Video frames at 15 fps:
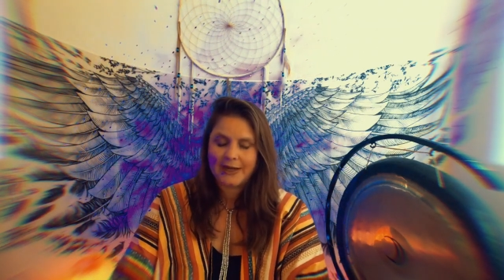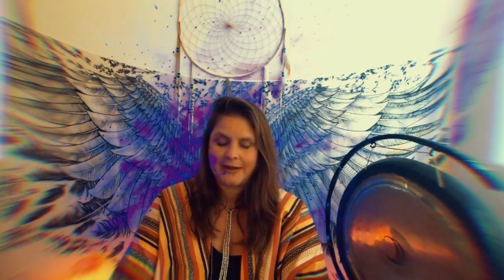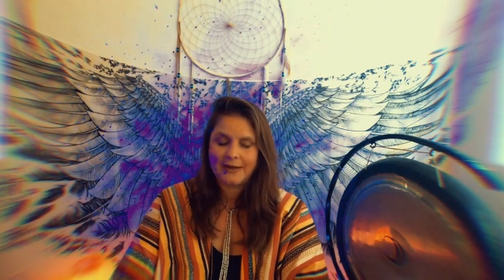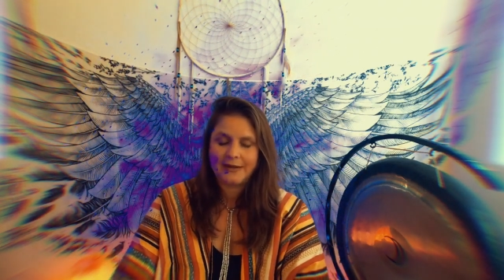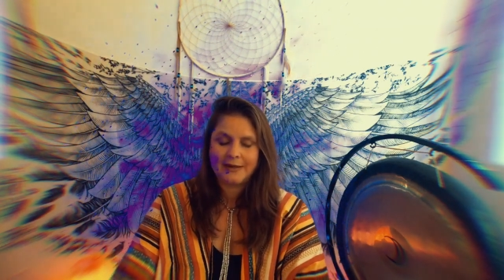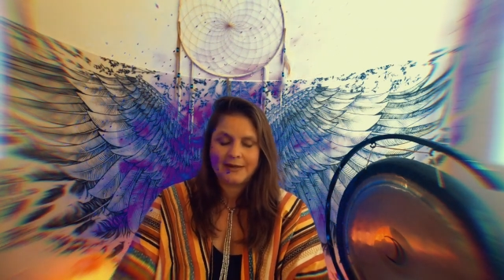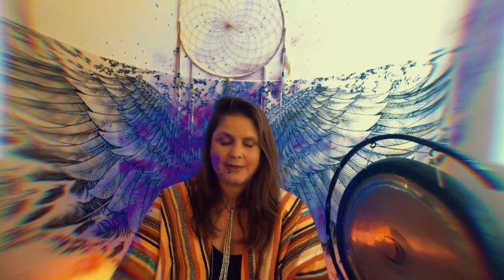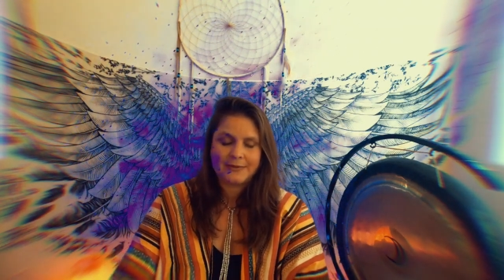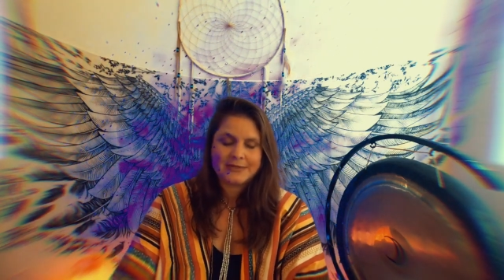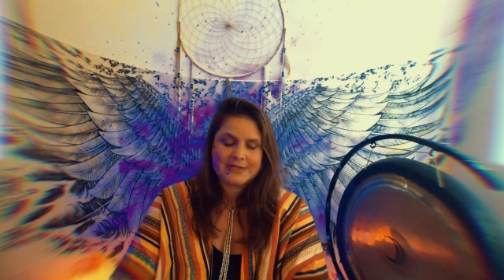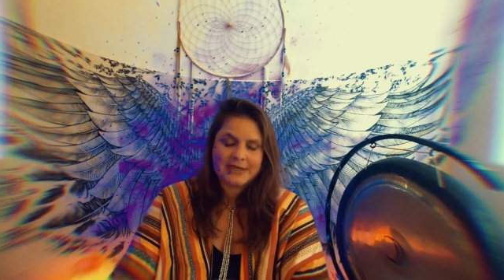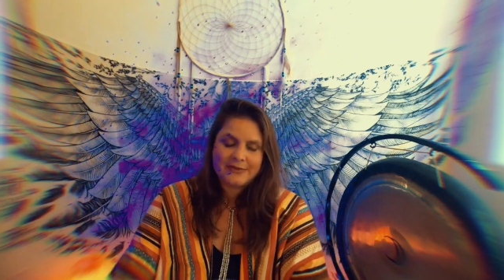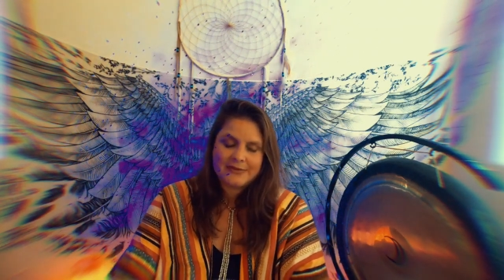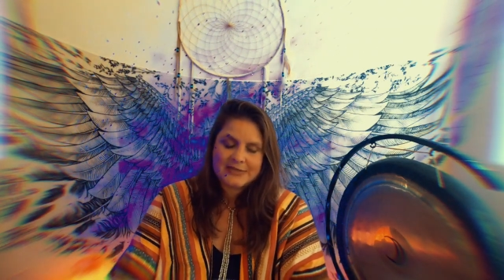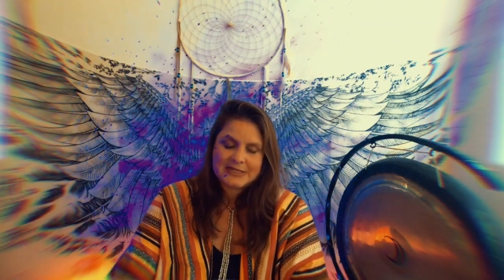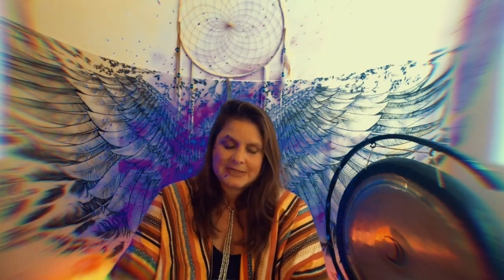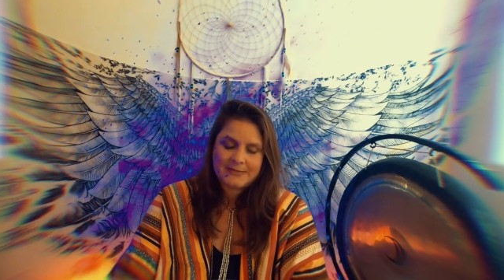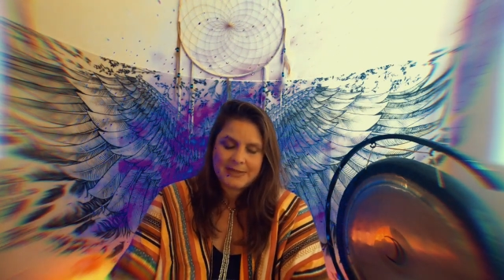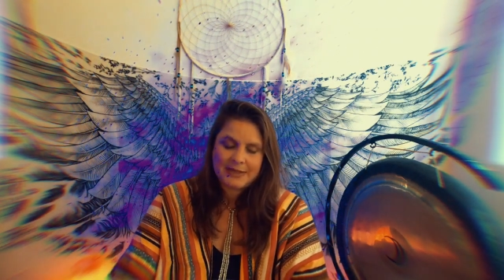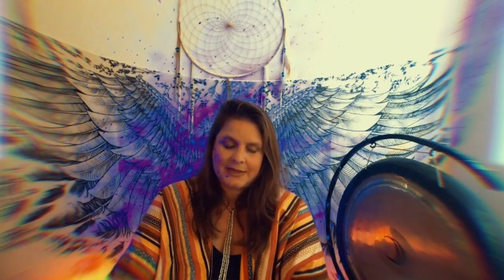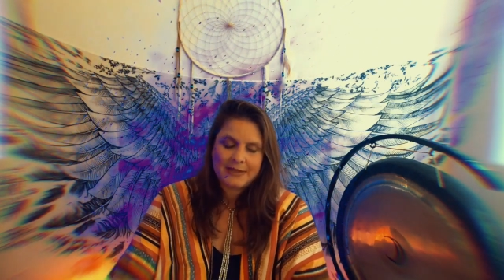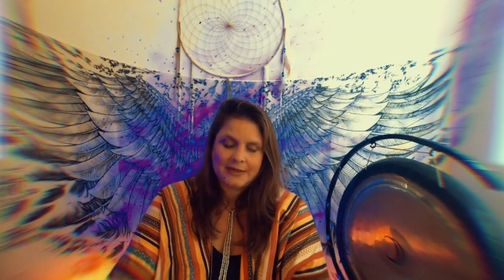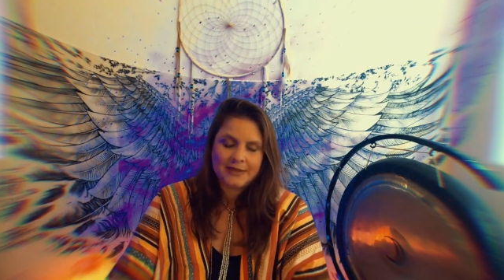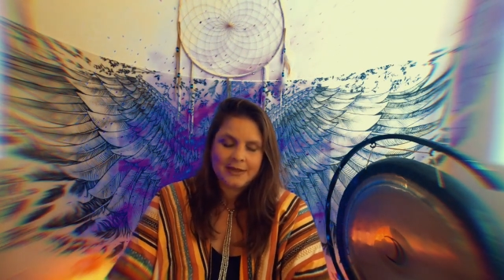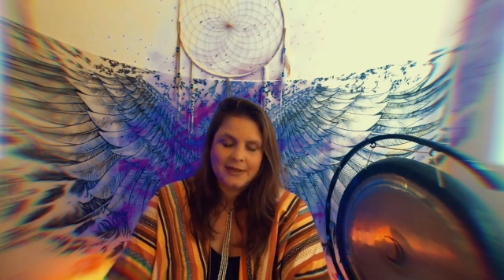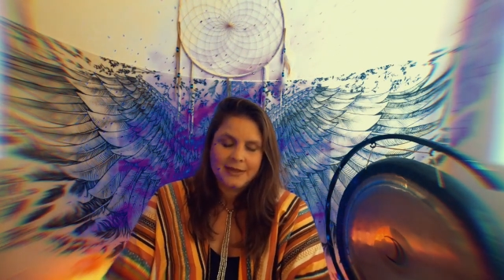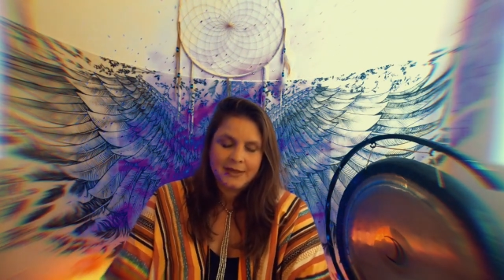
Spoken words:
and it was given to me.